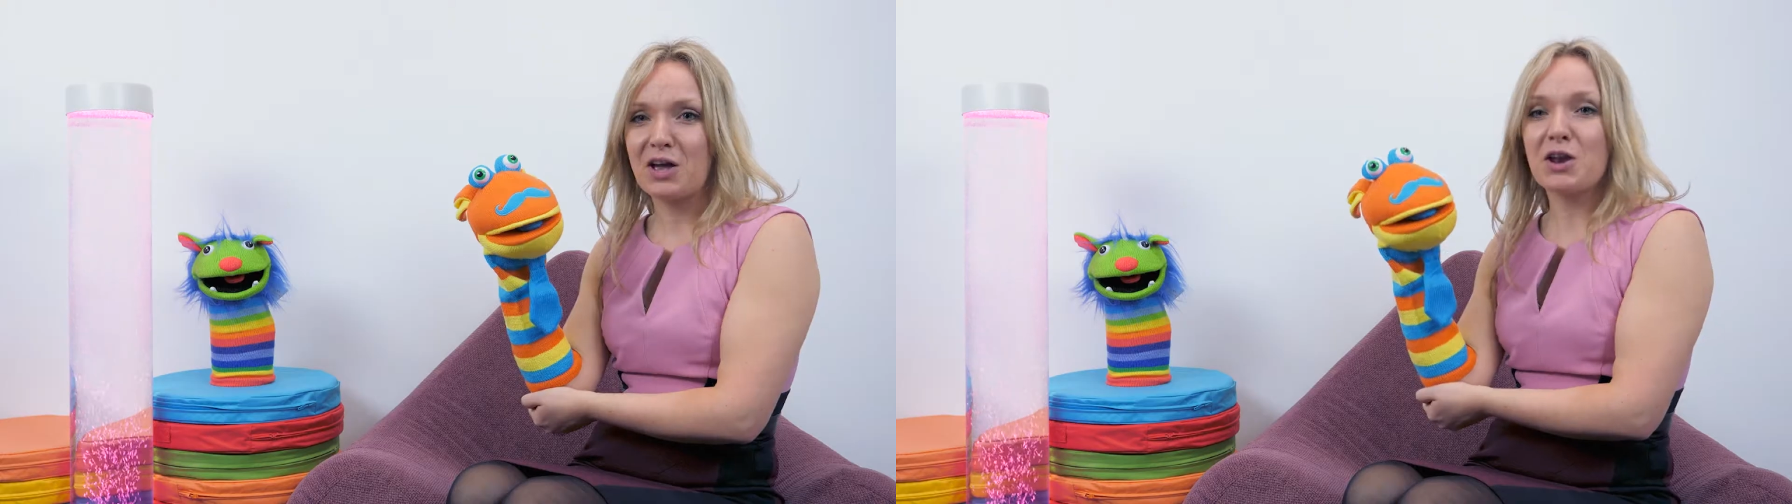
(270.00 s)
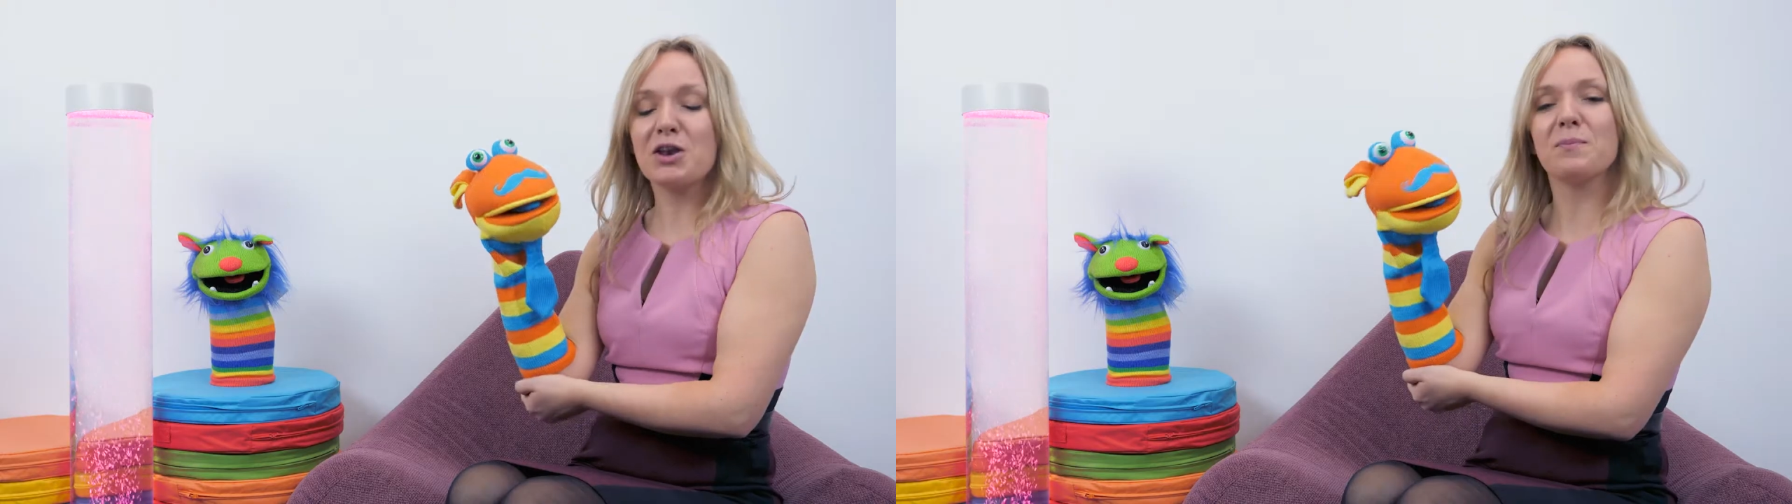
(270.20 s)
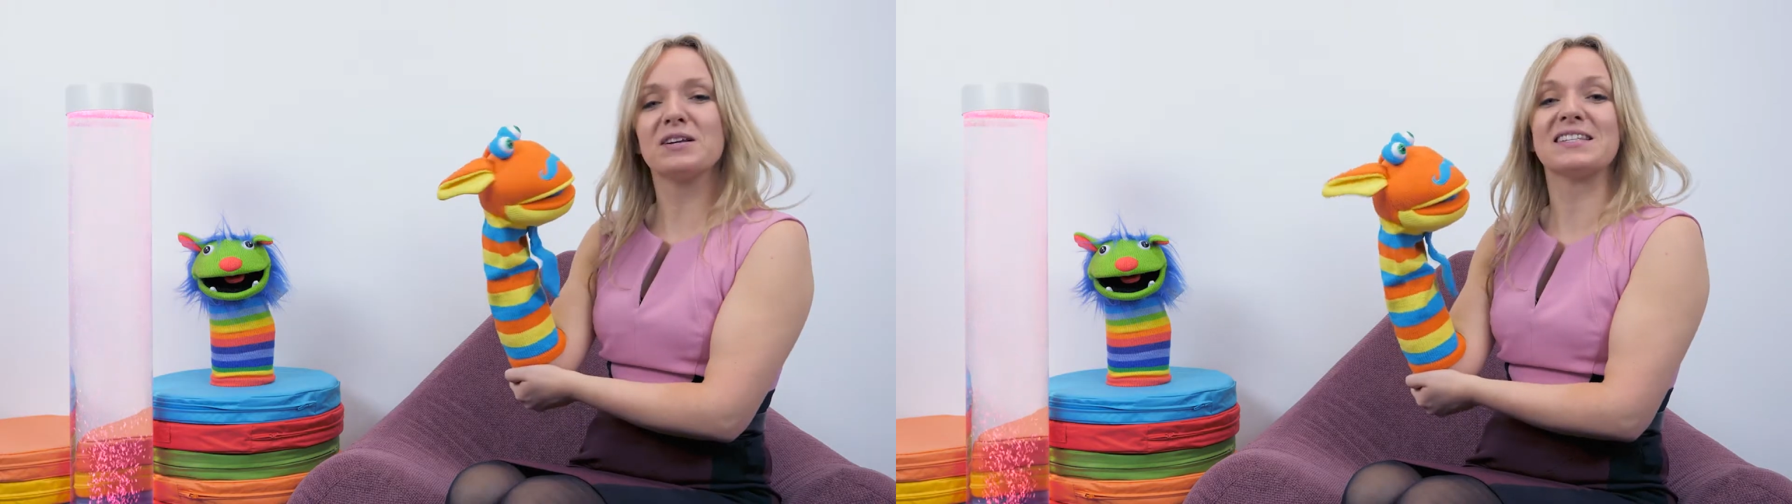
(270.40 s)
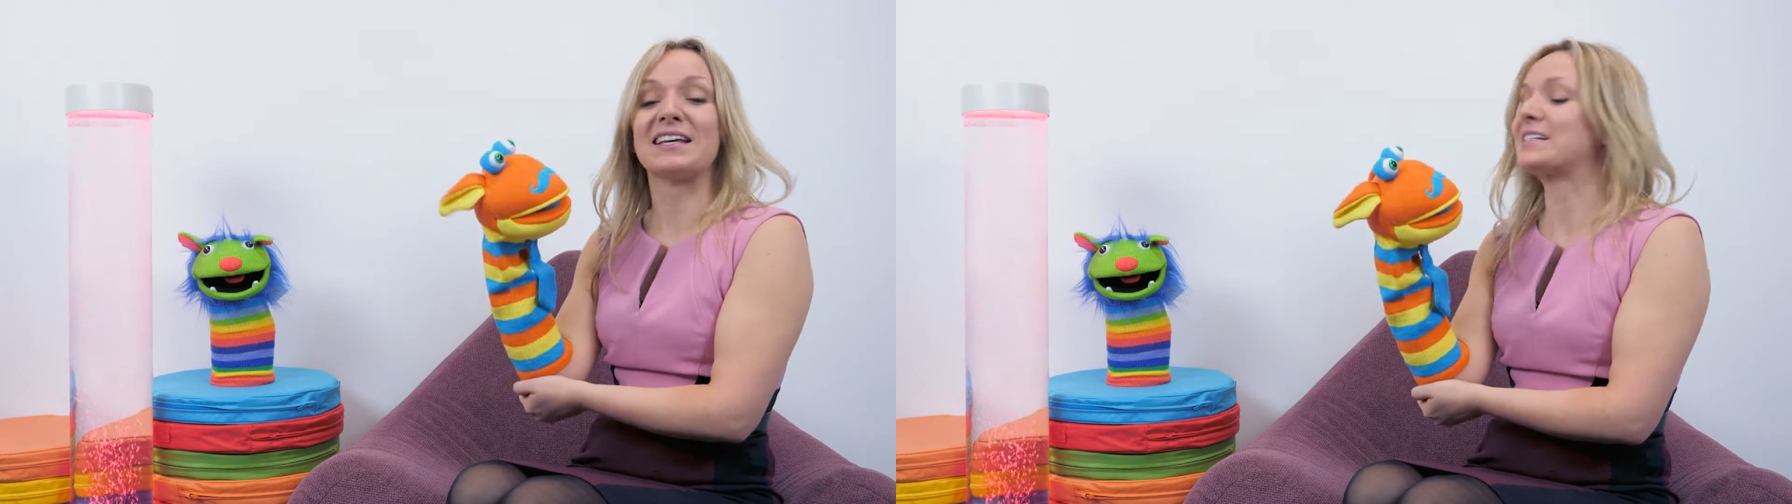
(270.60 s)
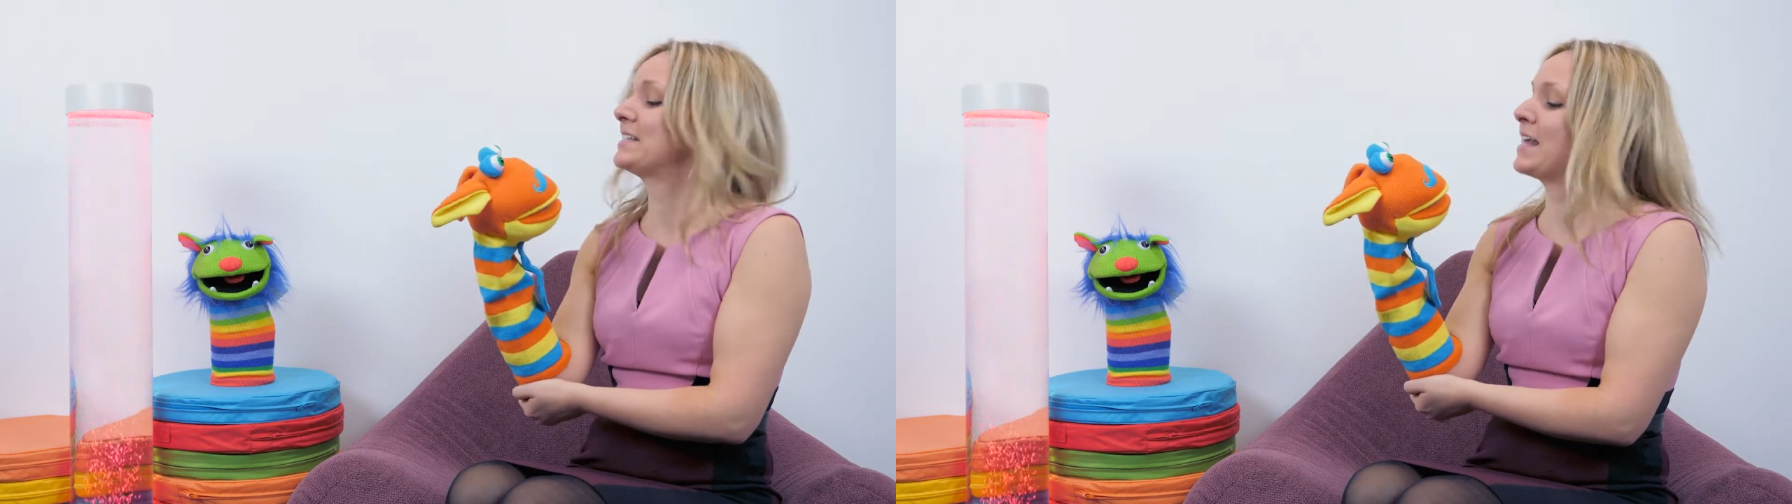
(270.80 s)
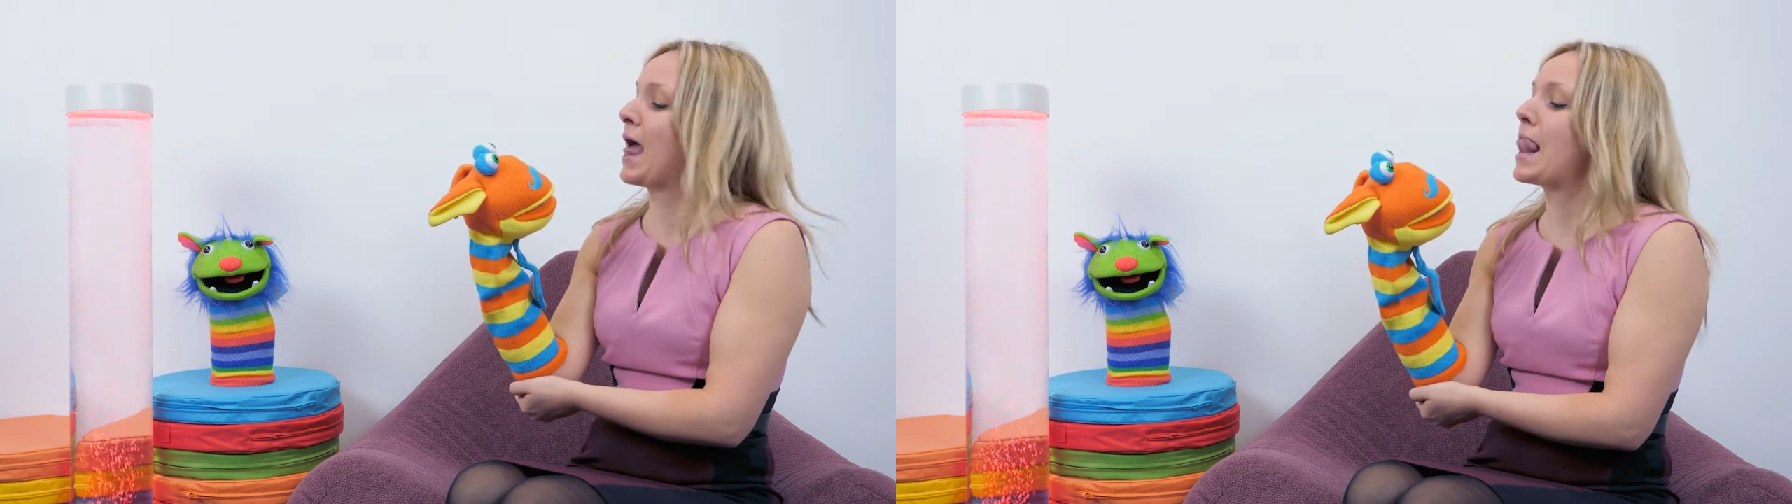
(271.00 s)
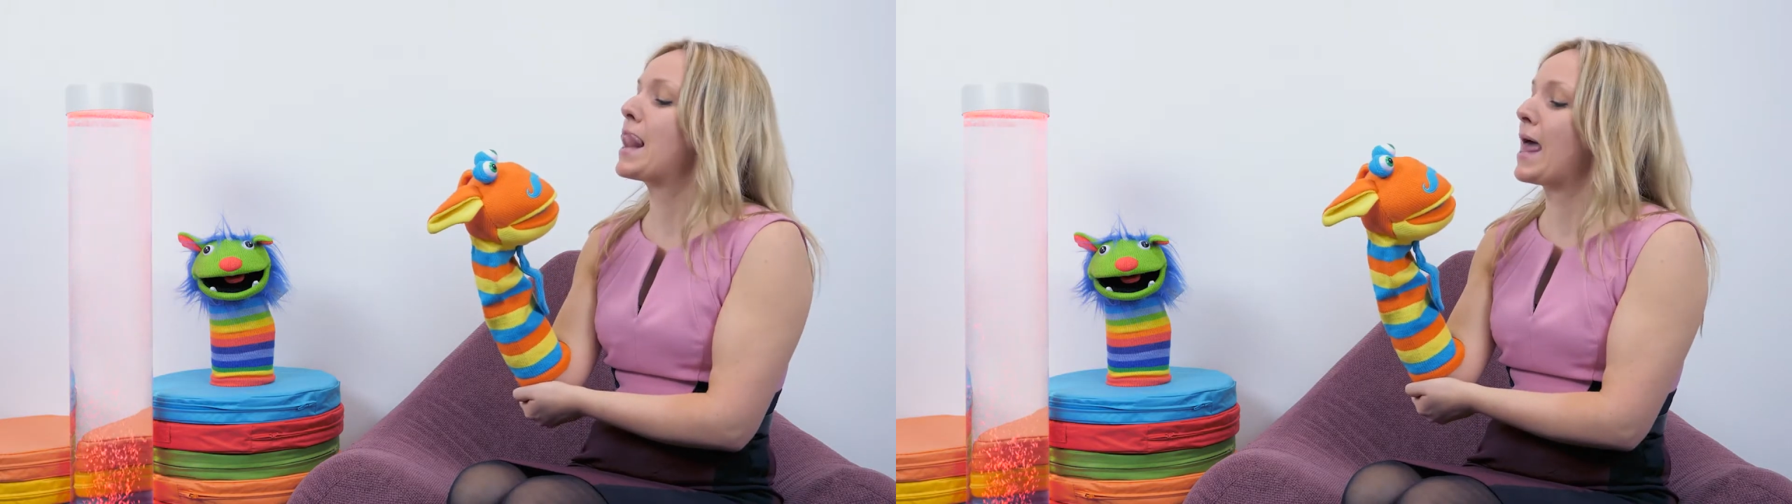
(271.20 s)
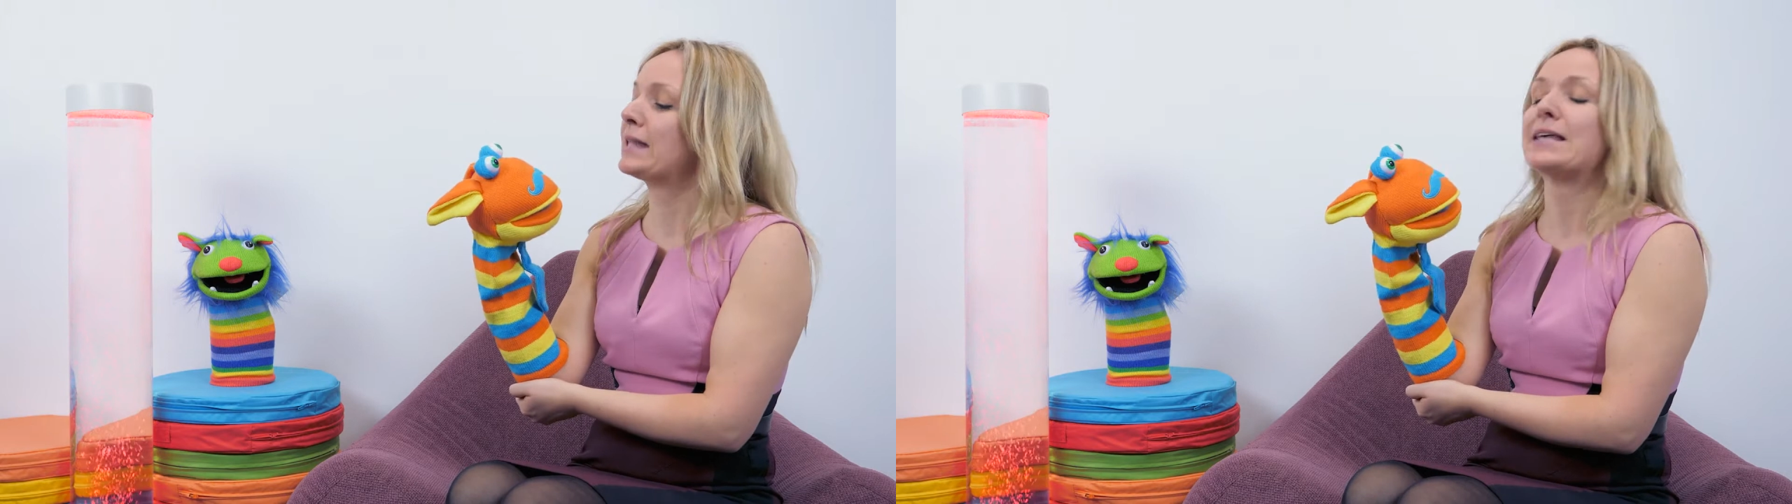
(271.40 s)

Number 6, Let's